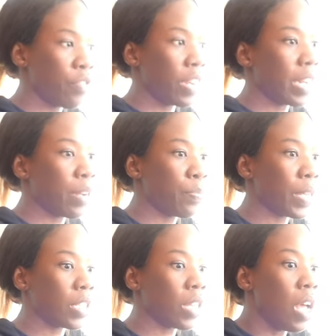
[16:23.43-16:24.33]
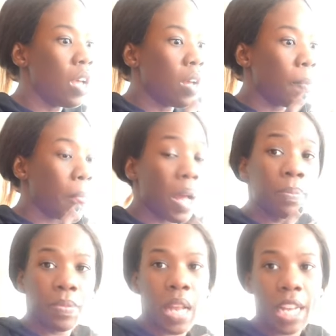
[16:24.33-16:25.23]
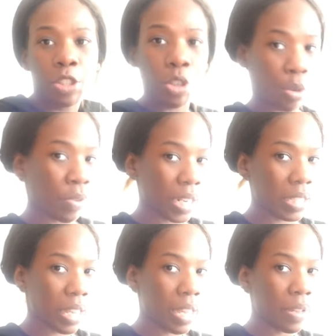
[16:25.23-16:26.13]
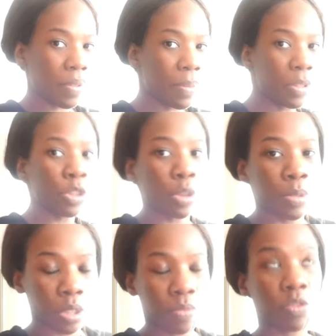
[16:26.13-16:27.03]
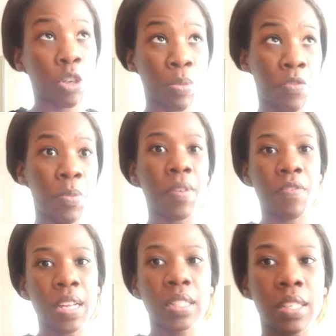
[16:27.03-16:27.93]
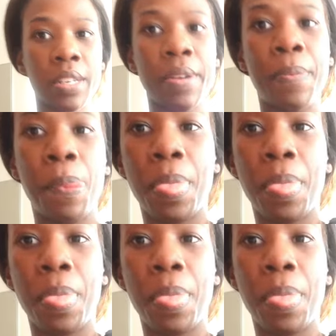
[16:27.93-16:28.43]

right now because I'm I joke when I say I'm the germ germophobic flight attendant.